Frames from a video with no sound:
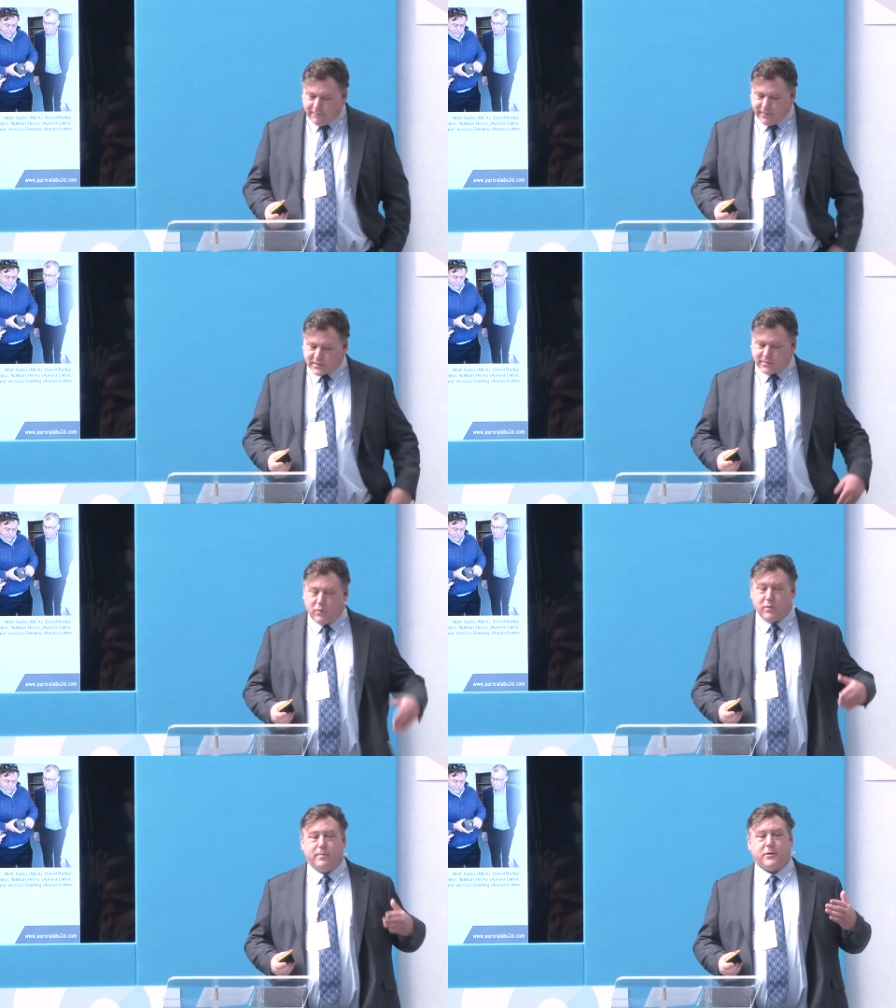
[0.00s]
first of
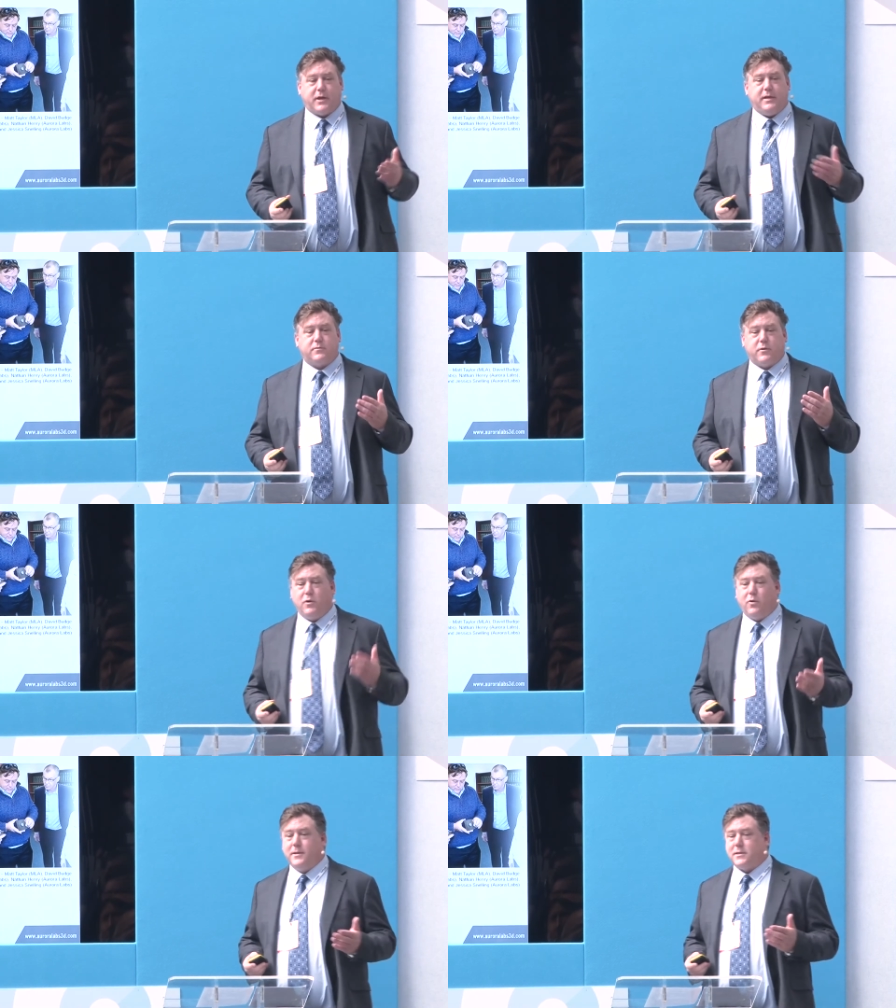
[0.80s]
all, the machines were
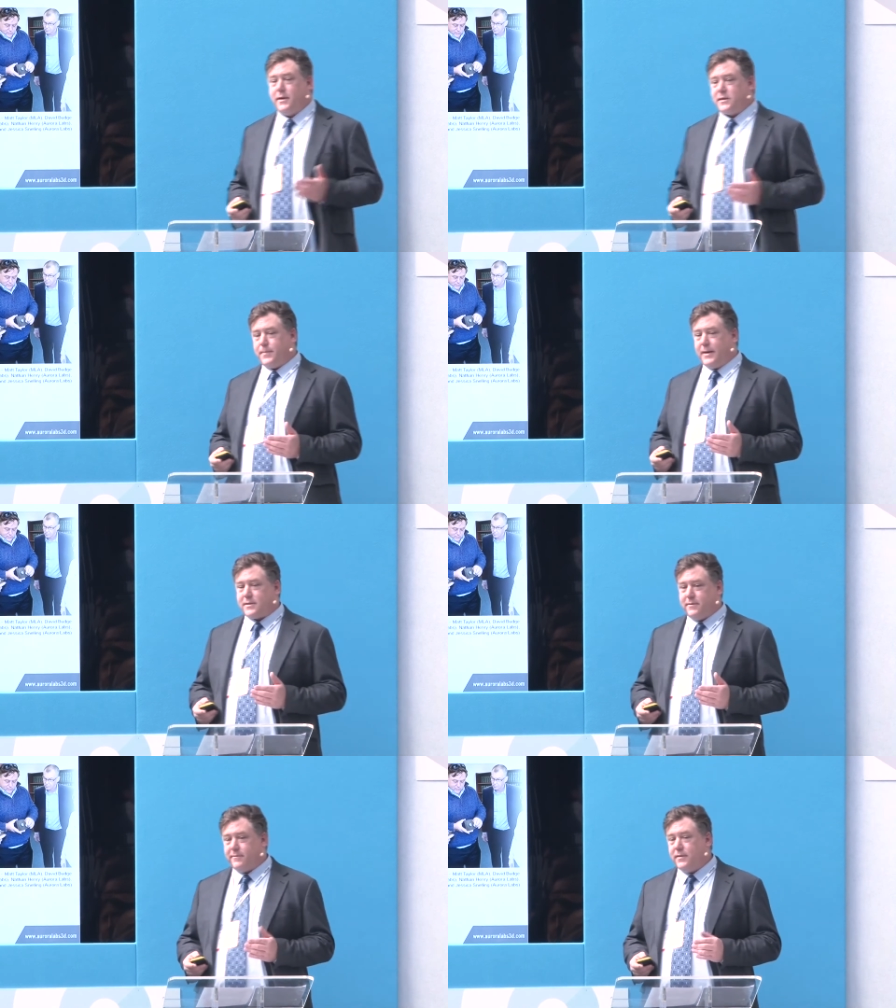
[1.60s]
enormously
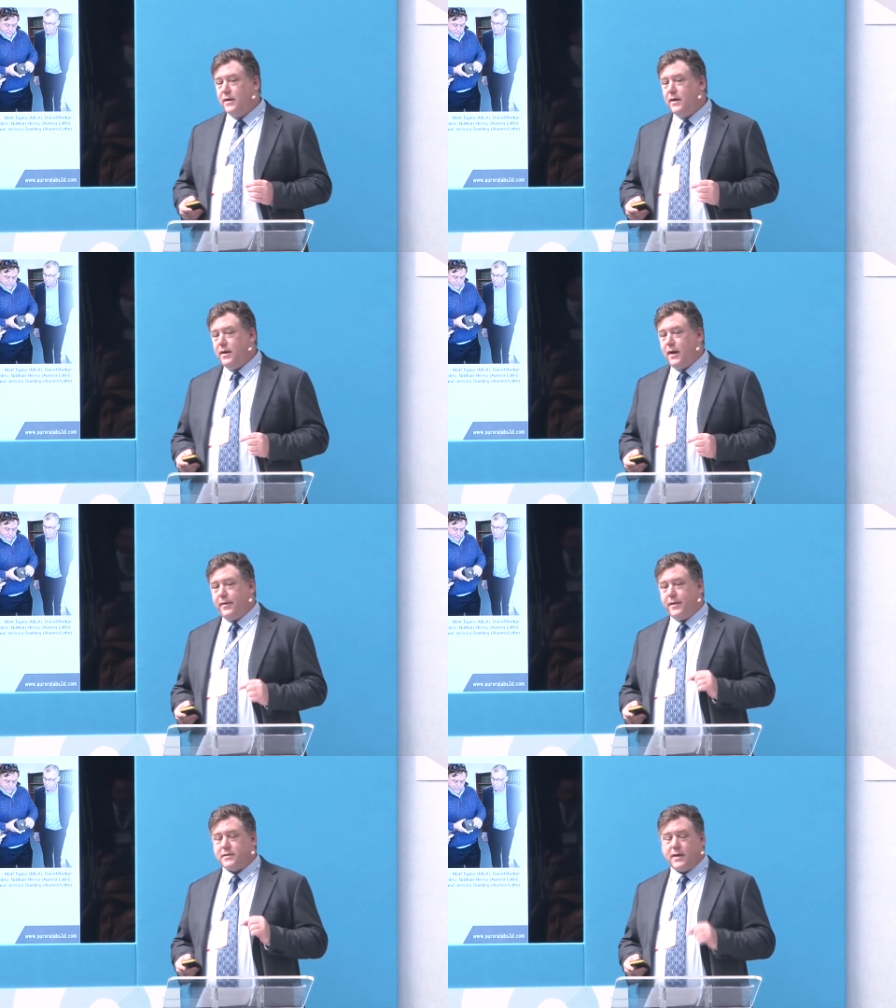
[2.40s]
expensive. And
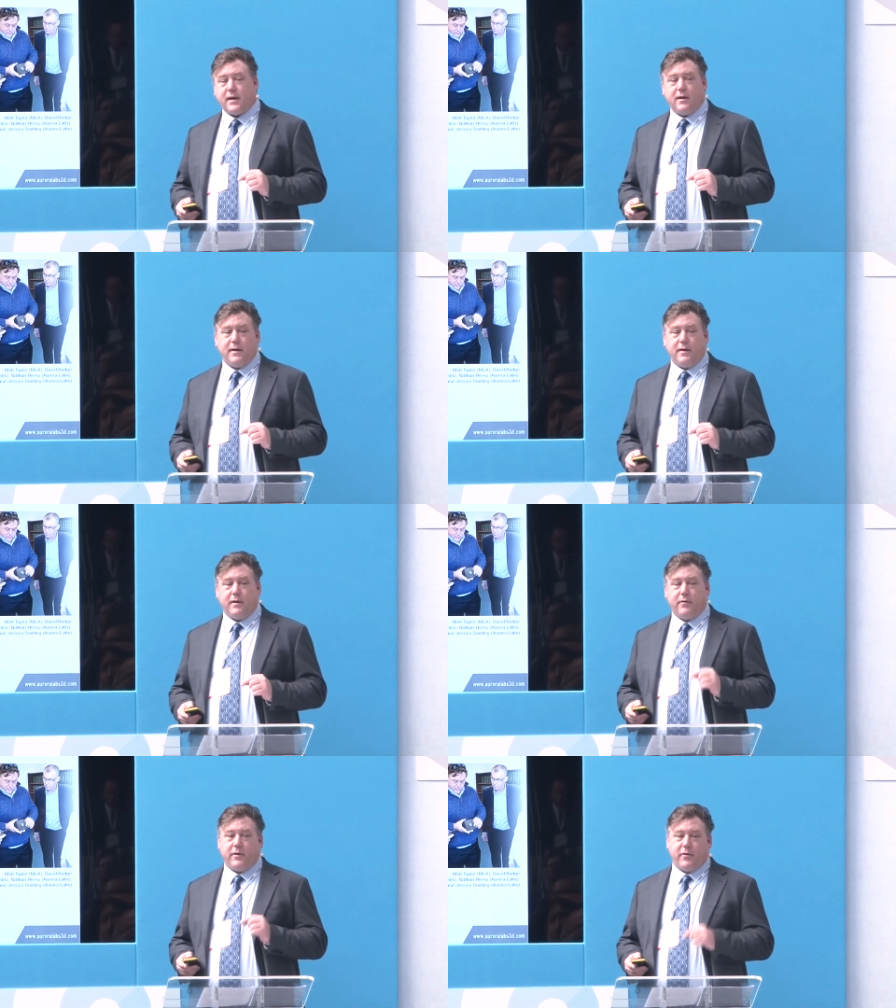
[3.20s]
then secondly,
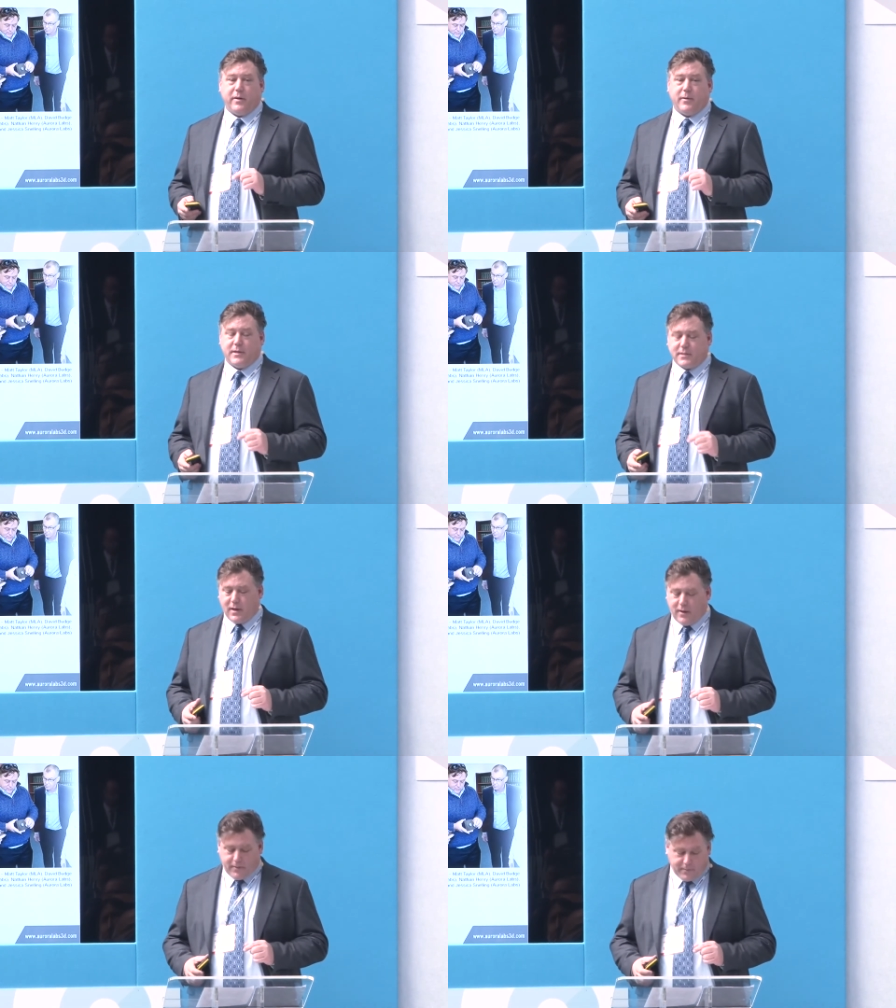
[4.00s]
they're incredibly
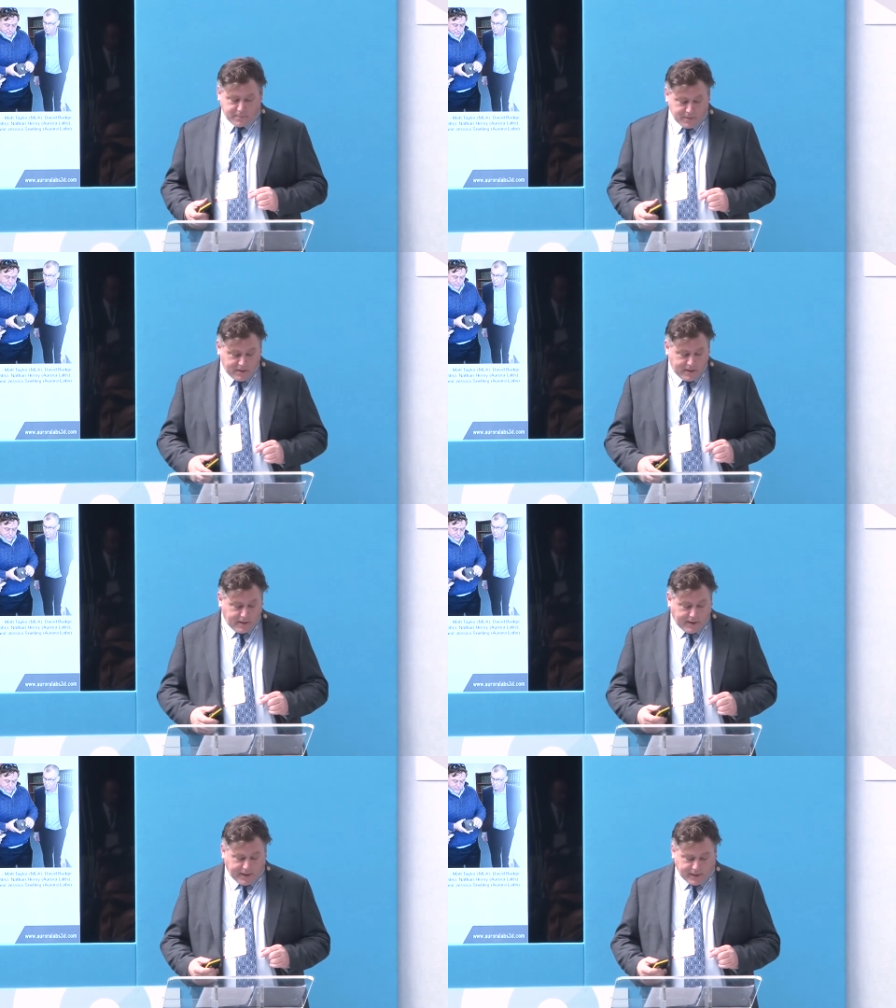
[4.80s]
slow.
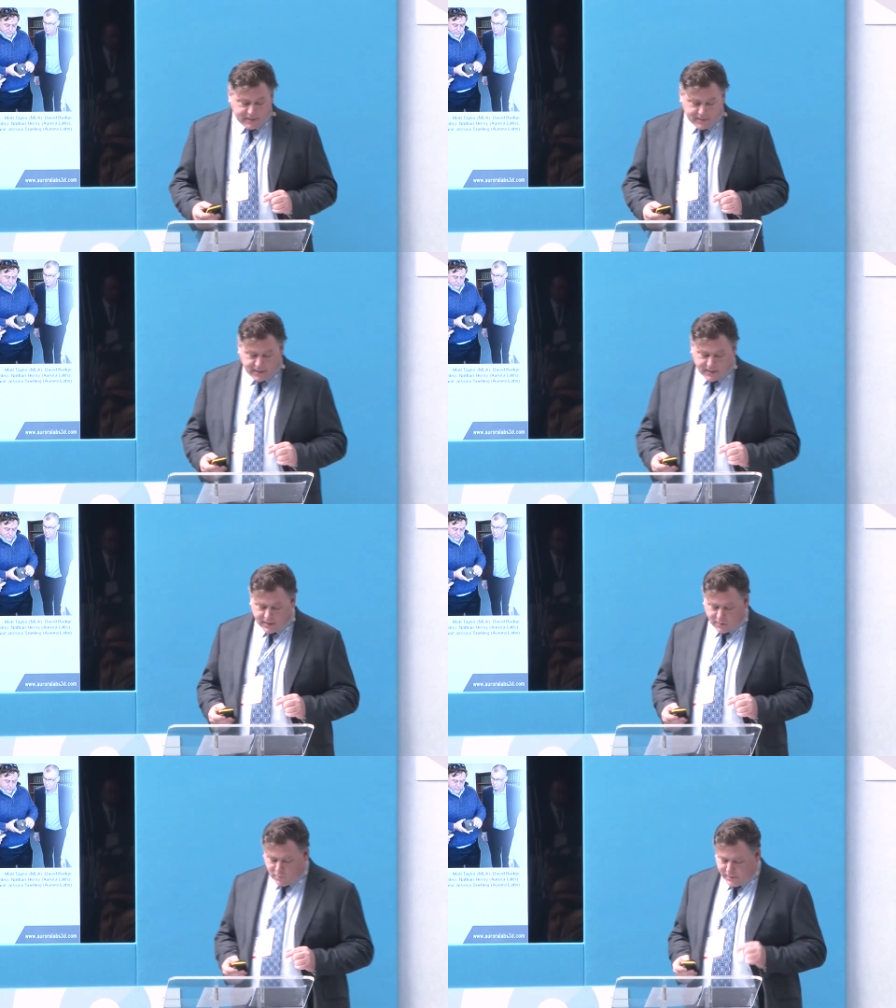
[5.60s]
And
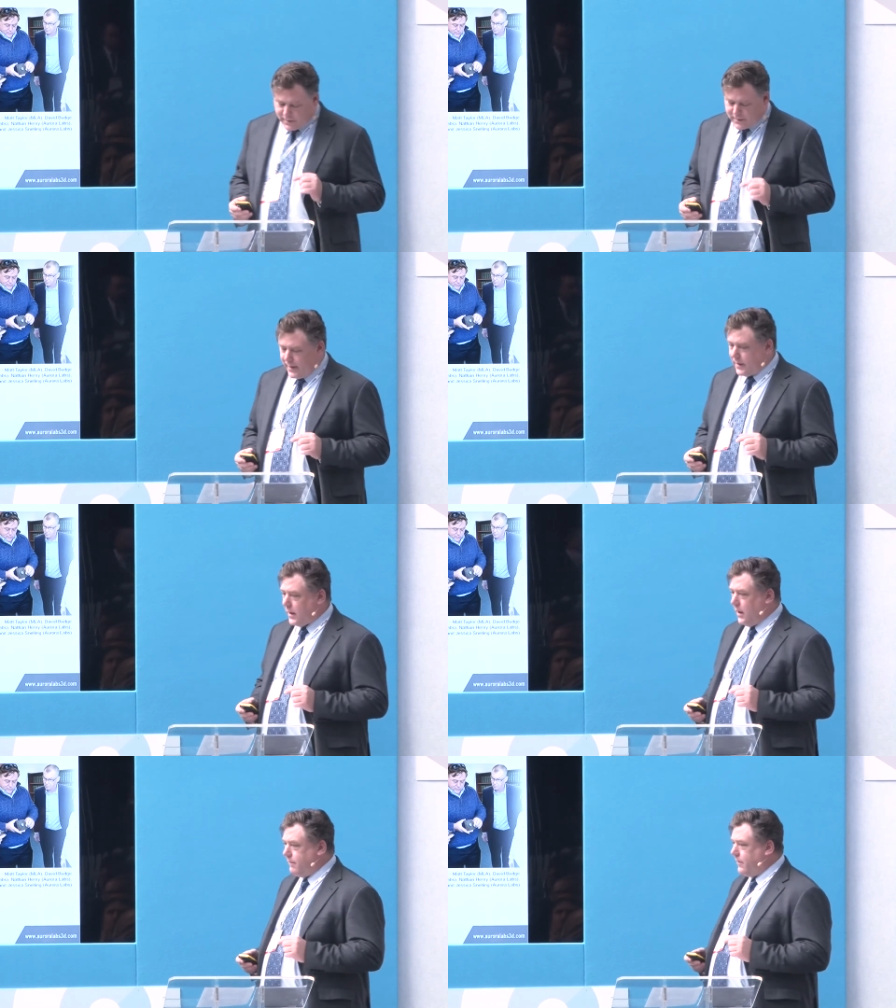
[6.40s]
uh, when you take
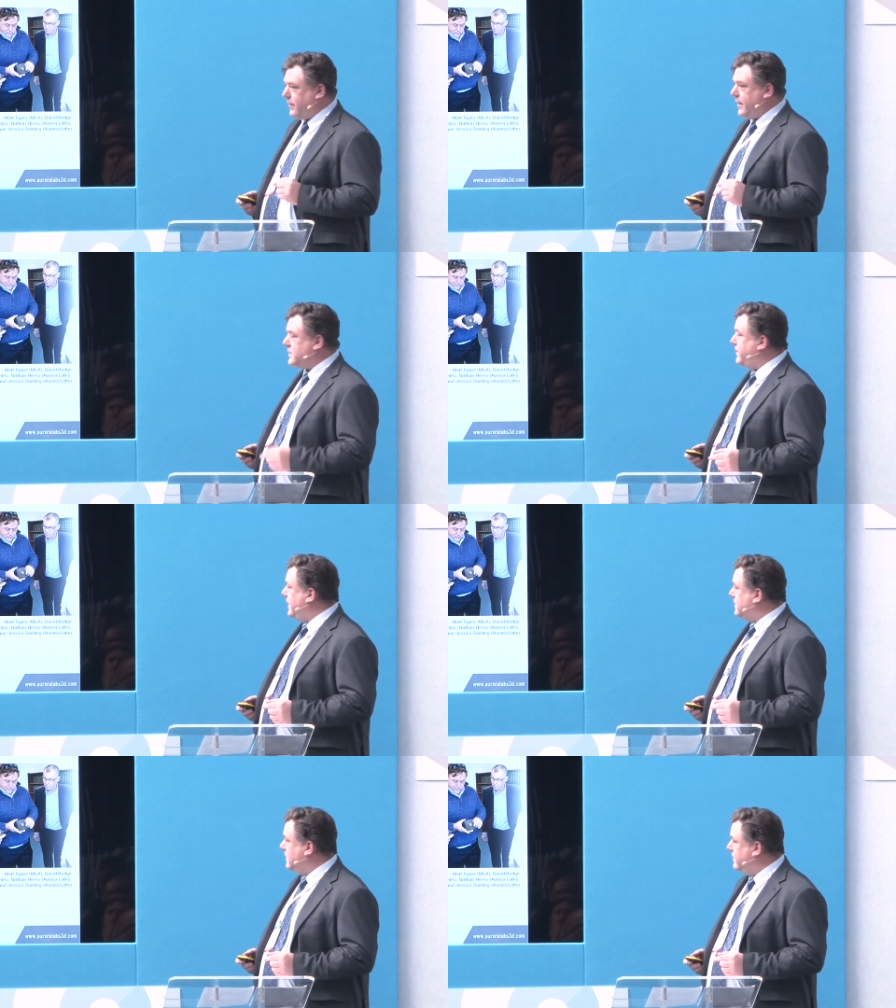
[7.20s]
a very
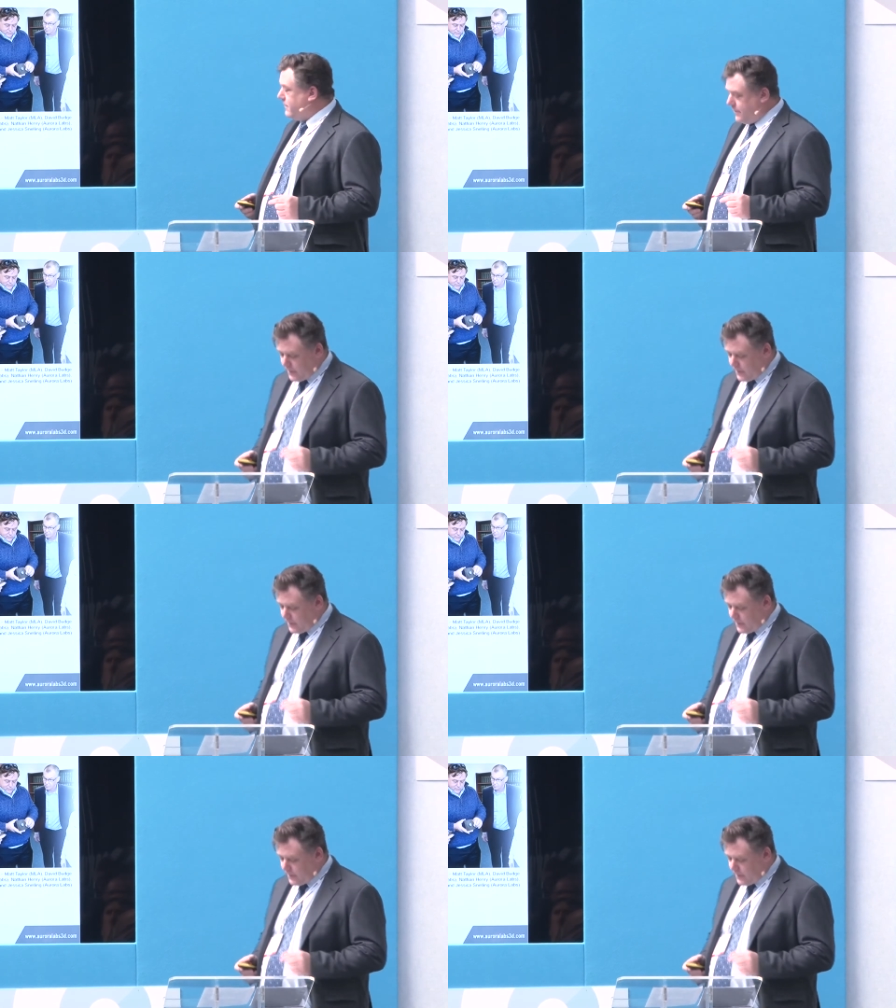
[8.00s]
expensive